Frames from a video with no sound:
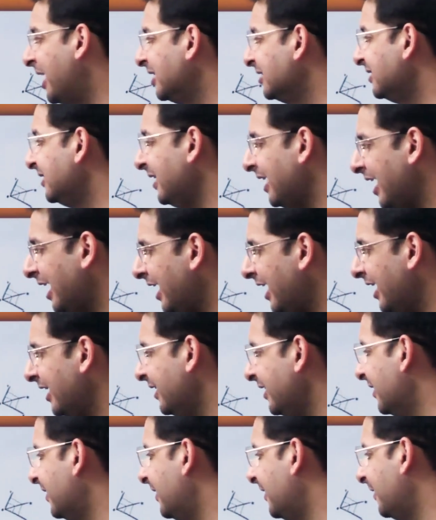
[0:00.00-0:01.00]
Mahajan
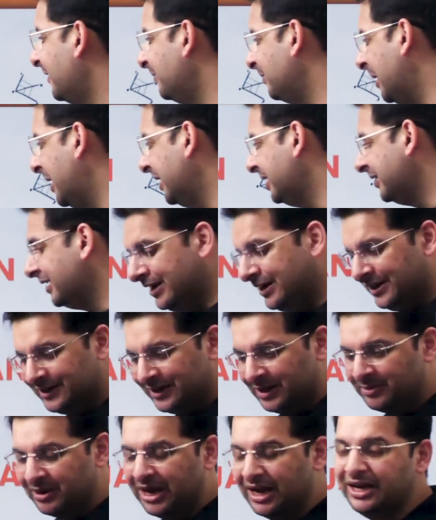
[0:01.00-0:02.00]
and my
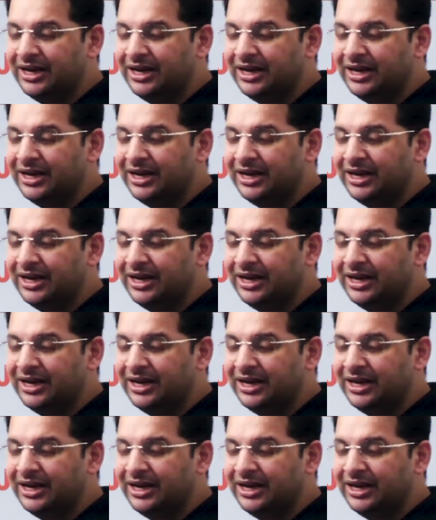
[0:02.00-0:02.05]
Telegram